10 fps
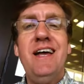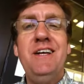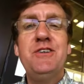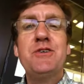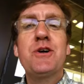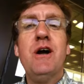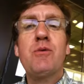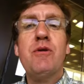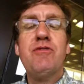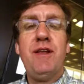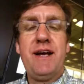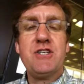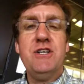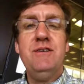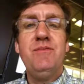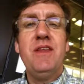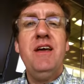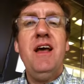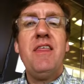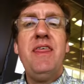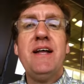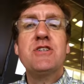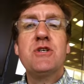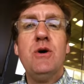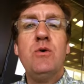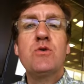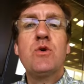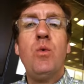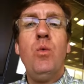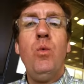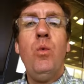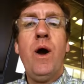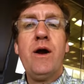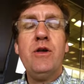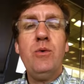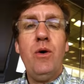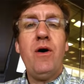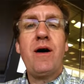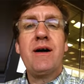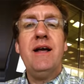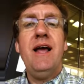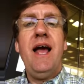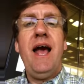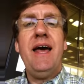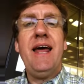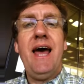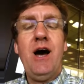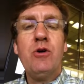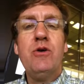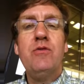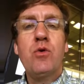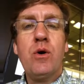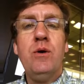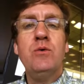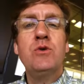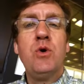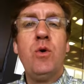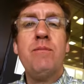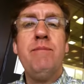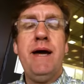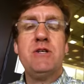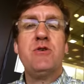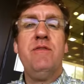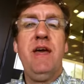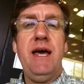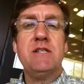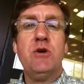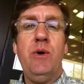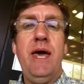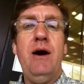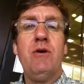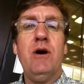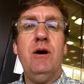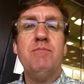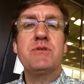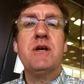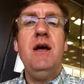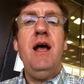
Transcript: Enter a reflection that shows where you are and how you've grown toward mastery of the SOE outcomes